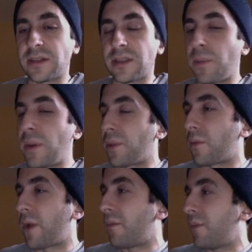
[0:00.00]
The people
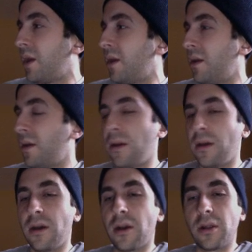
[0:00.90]
around me,
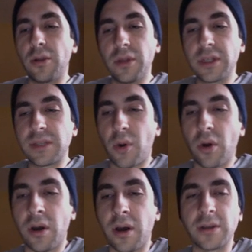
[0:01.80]
clueless
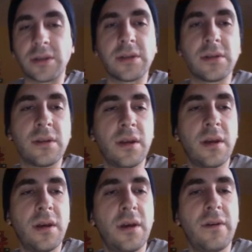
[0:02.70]
morons,
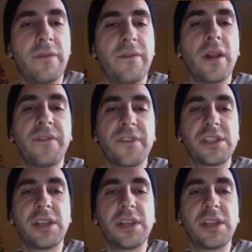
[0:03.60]
falling for shit